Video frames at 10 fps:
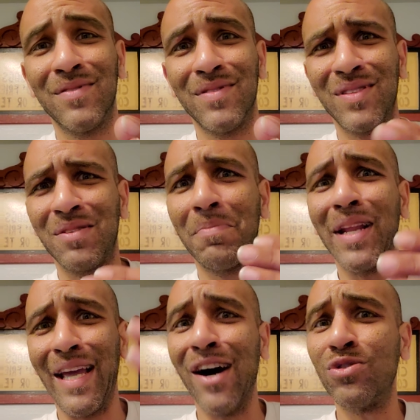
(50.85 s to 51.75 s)

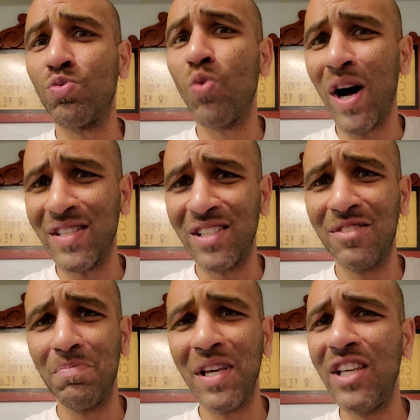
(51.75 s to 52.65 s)
somebody else wants you
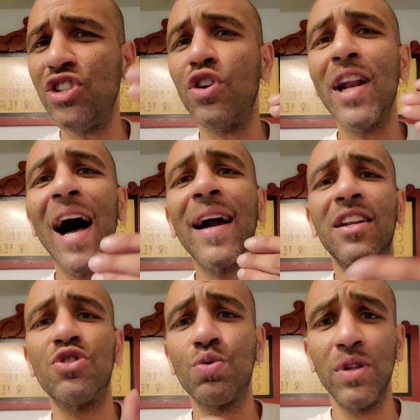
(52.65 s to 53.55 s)
to be, you're not
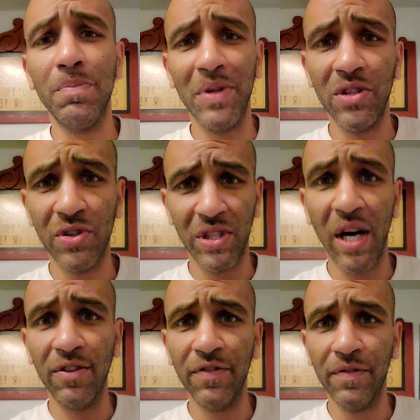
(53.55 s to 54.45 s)
going to truly be
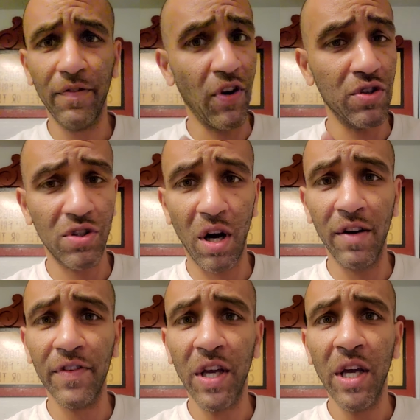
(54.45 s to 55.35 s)
yourself, first off.